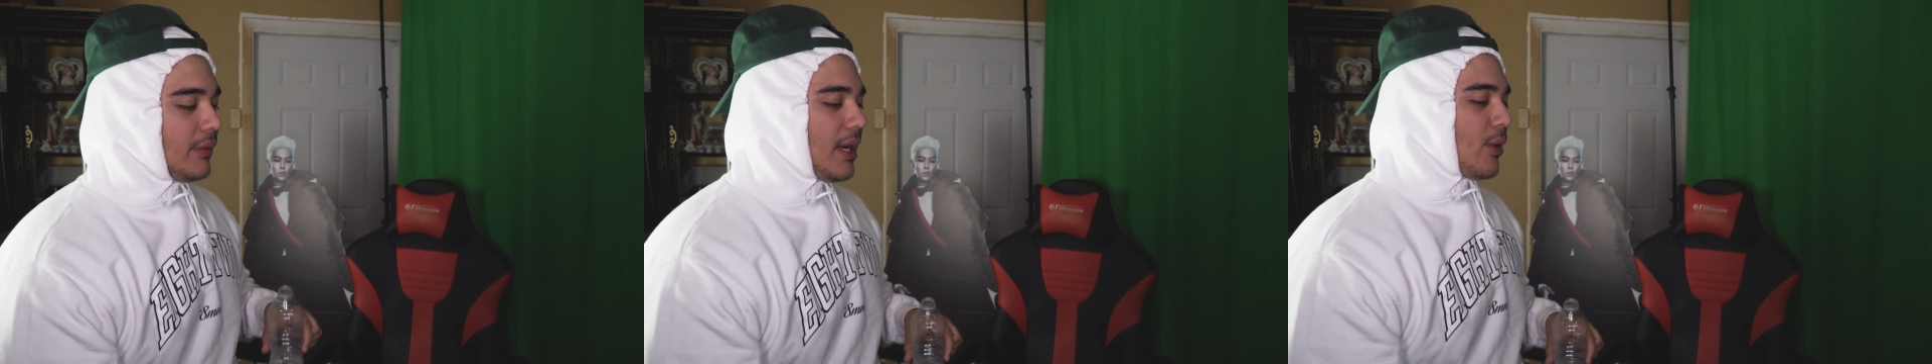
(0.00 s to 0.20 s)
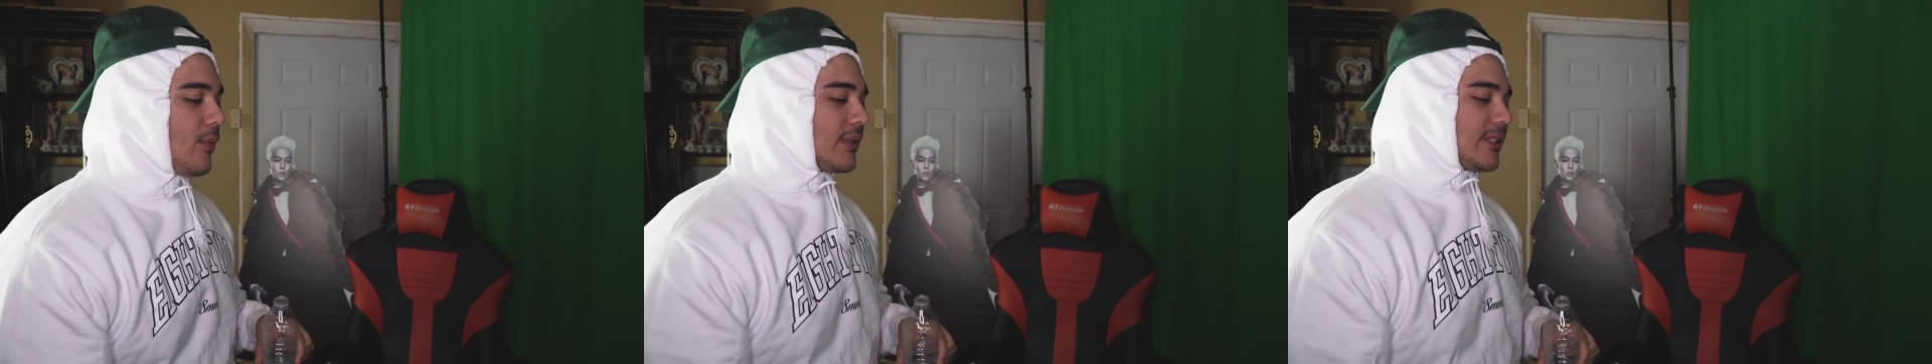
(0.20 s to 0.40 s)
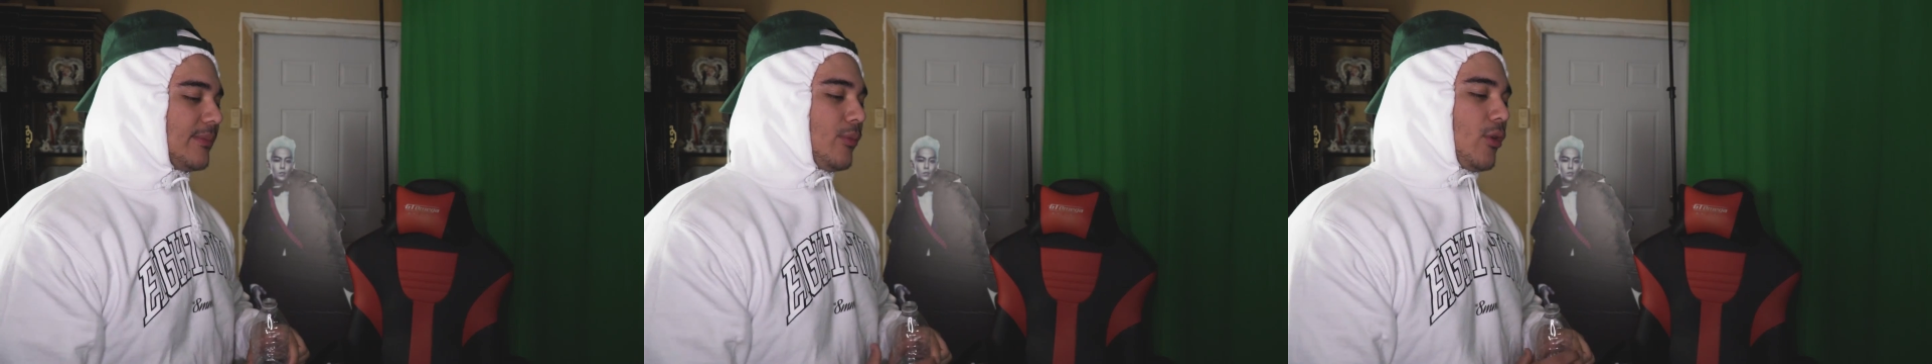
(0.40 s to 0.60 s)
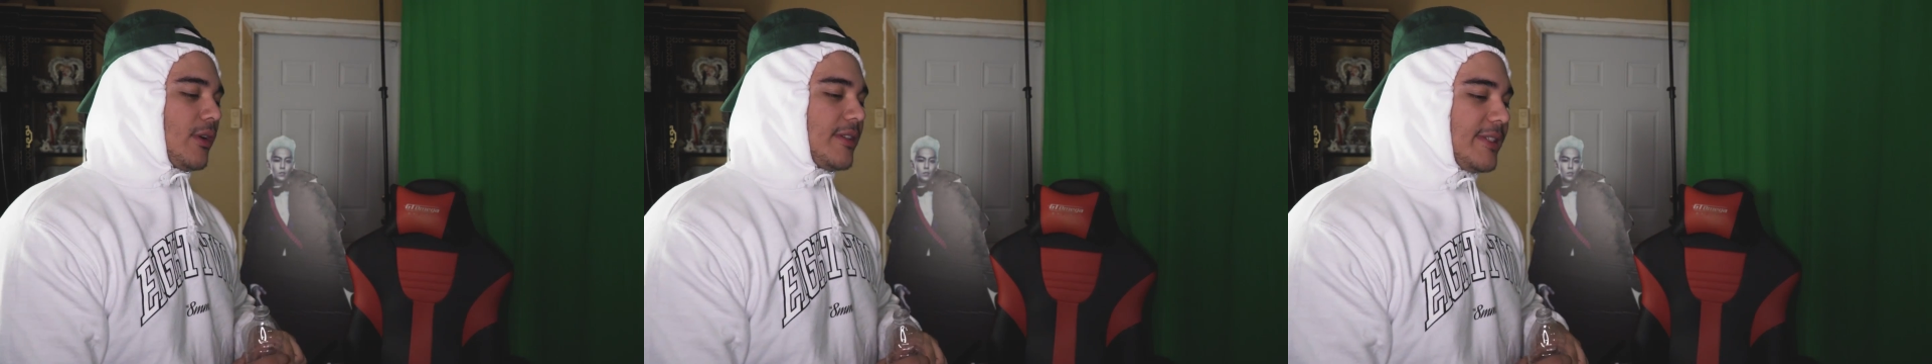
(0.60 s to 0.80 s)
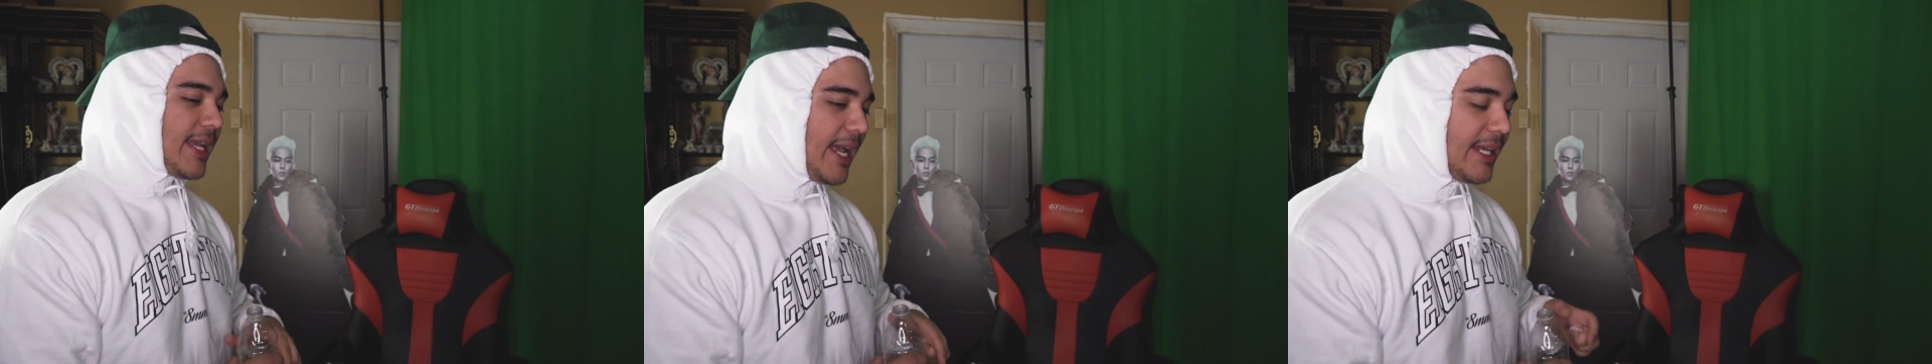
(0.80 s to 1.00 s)
I want some more
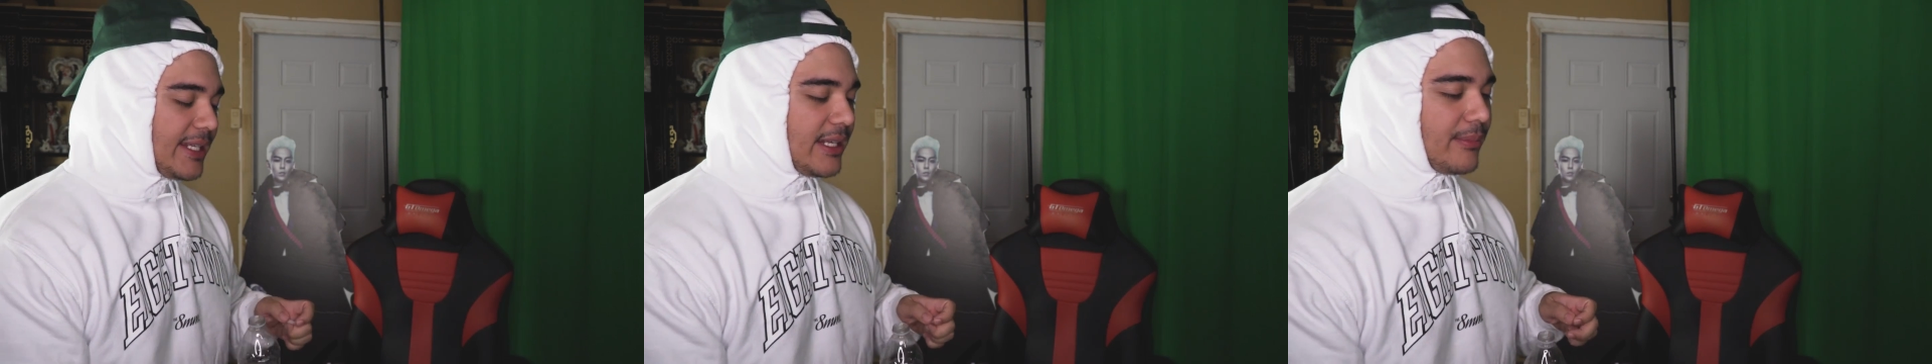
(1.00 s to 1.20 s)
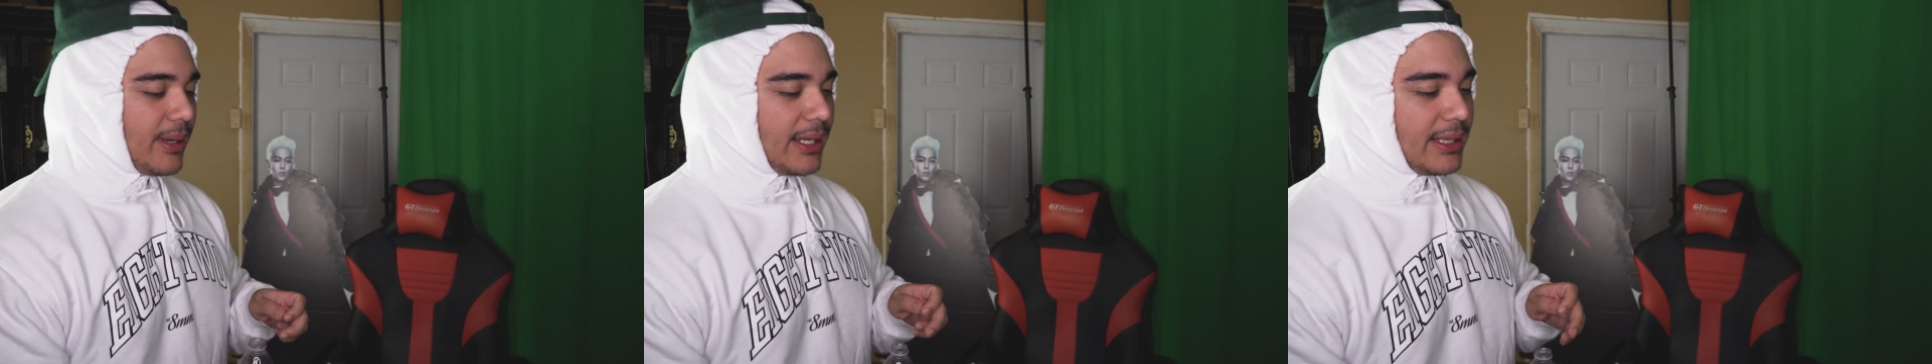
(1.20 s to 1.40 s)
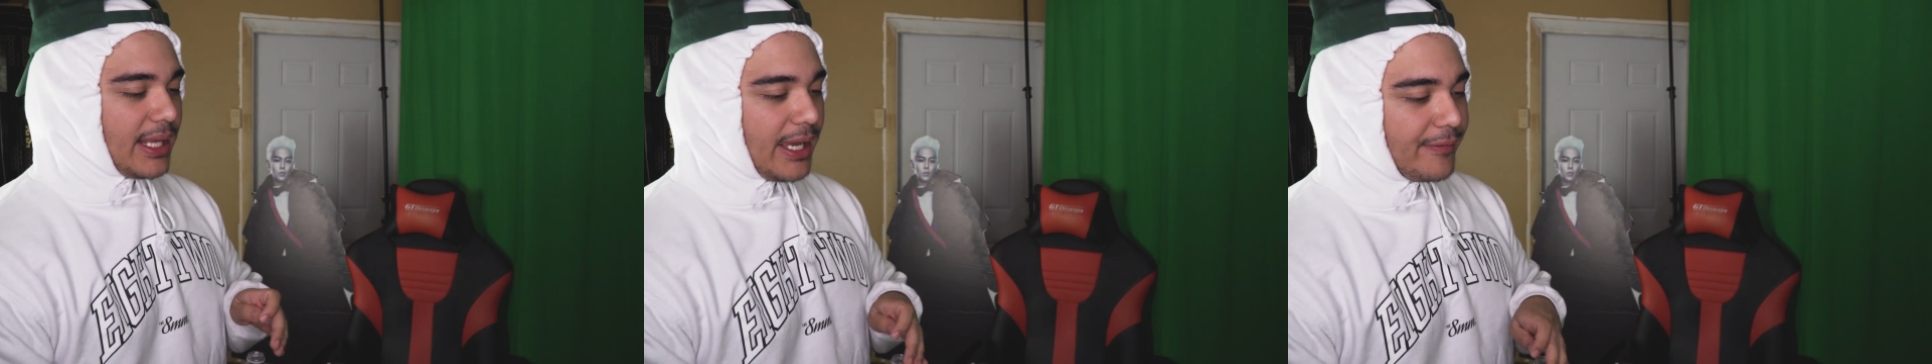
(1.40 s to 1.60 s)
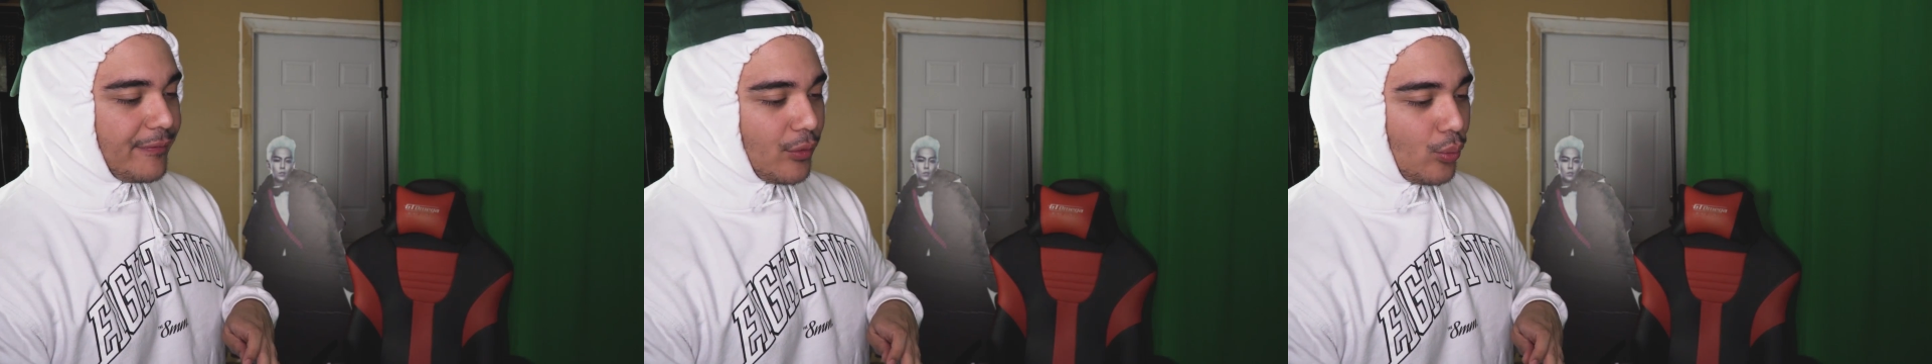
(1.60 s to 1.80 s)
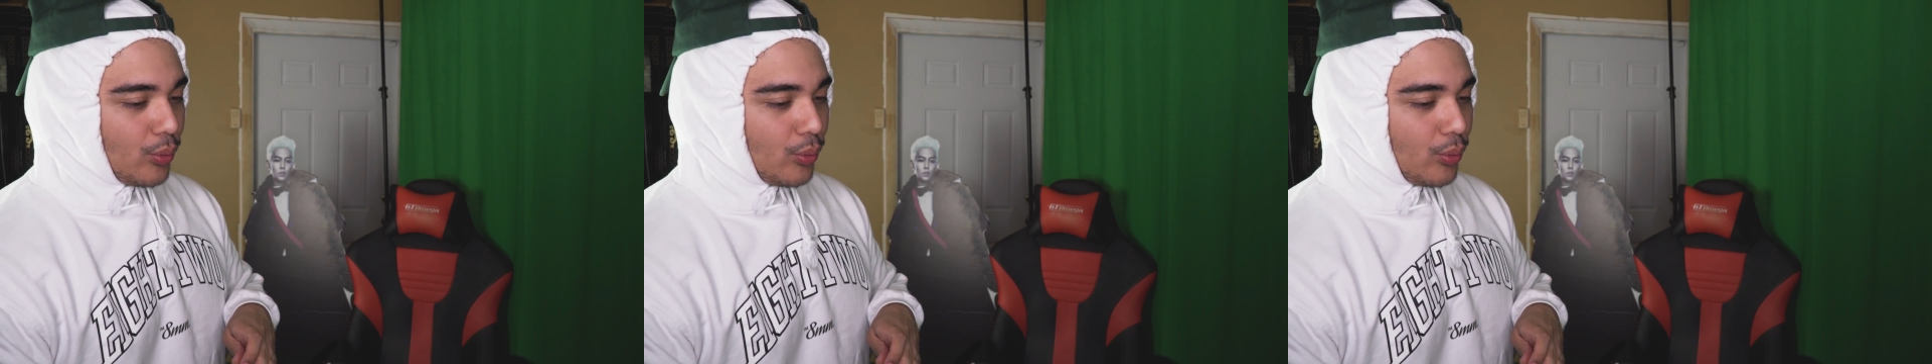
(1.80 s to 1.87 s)
Ten in my life for